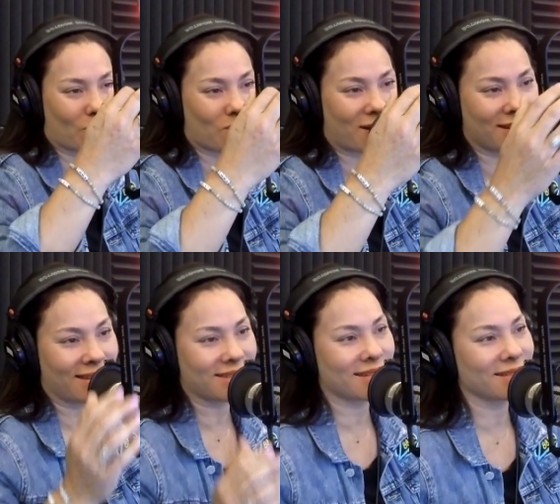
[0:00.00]
We're
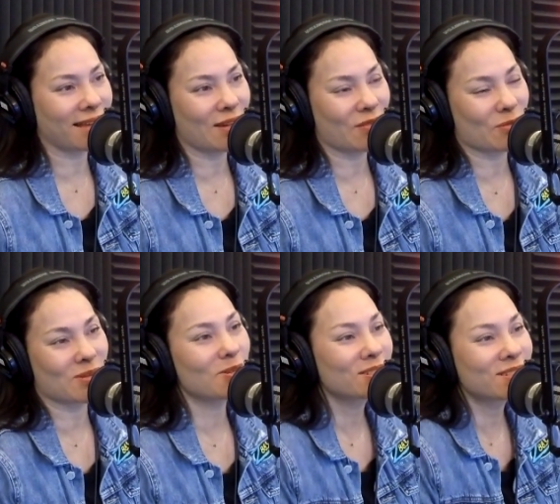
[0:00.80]
broadcasting live from a
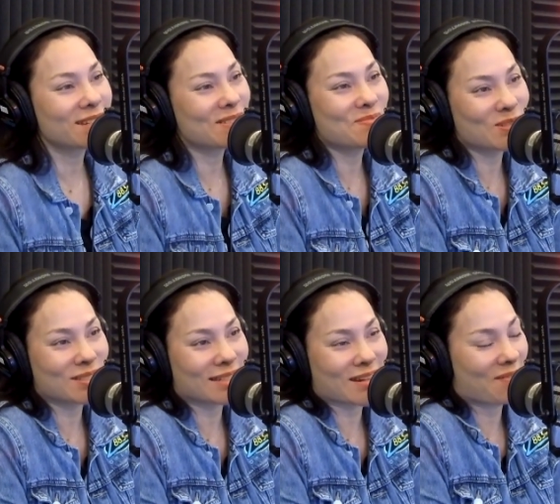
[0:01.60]
Christian
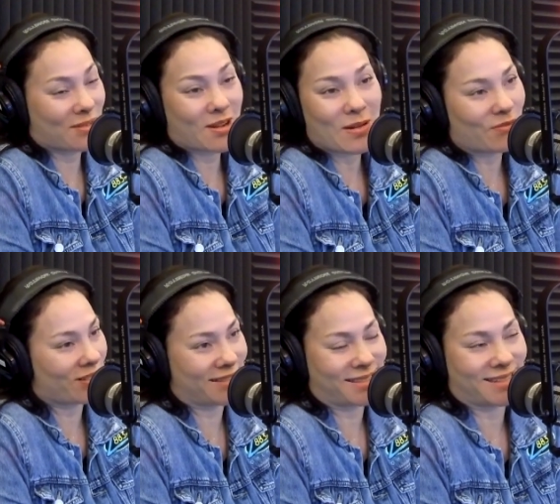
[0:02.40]
music com-
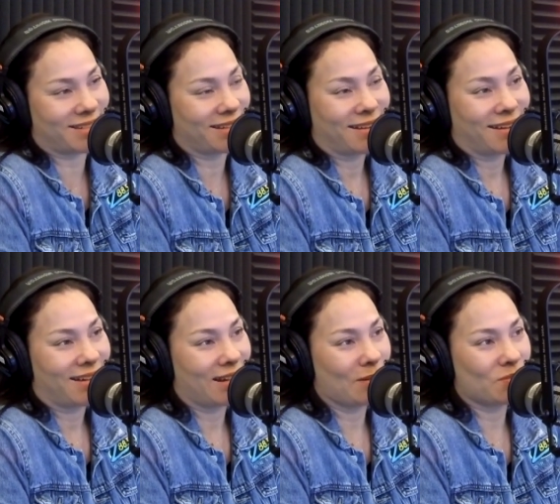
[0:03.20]
conference and
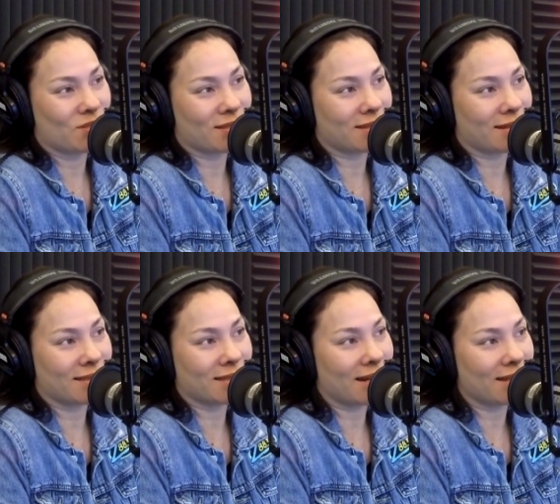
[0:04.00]
I'm um, just
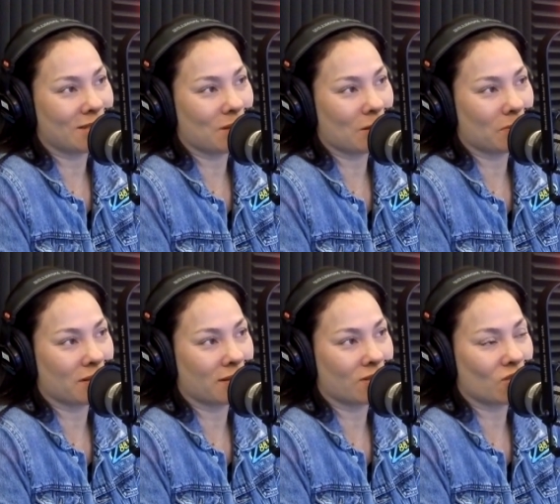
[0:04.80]
excited to be able
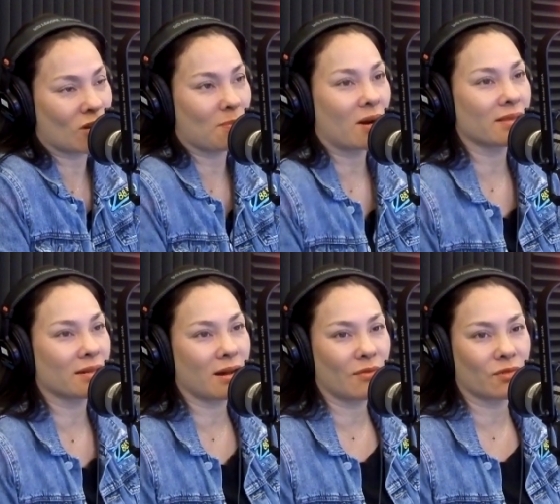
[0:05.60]
to share part of the
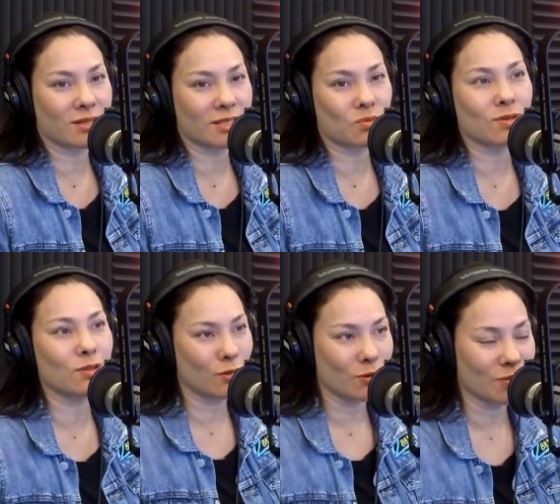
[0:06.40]
conference with
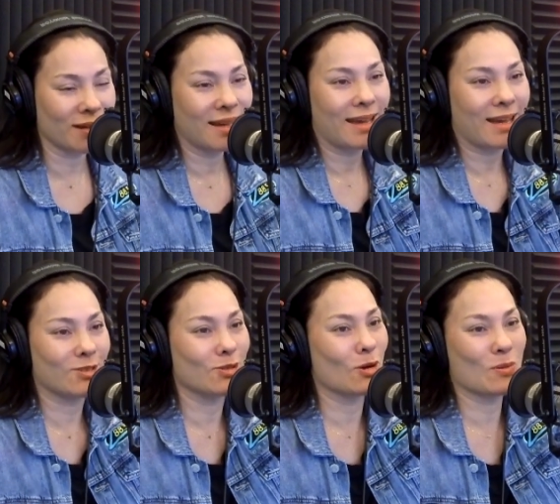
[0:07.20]
you
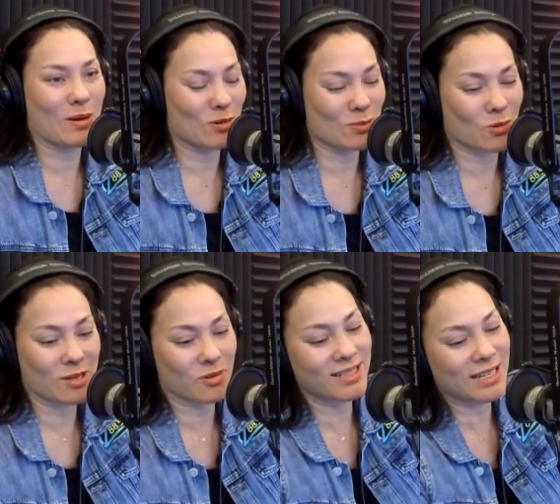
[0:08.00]
as you go about your
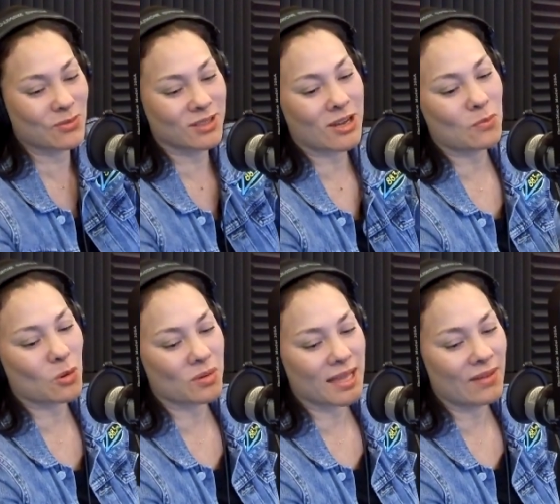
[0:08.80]
morning routine. We'll talk
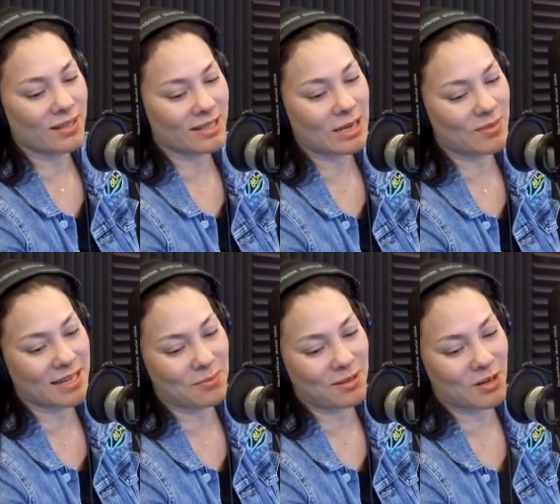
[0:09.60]
more with Evan
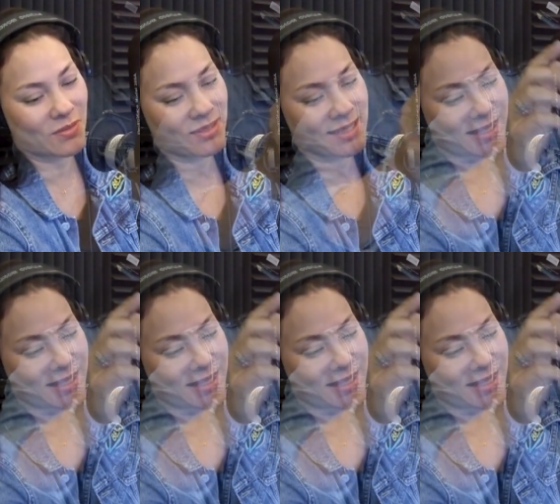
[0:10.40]
coming up here on the Z.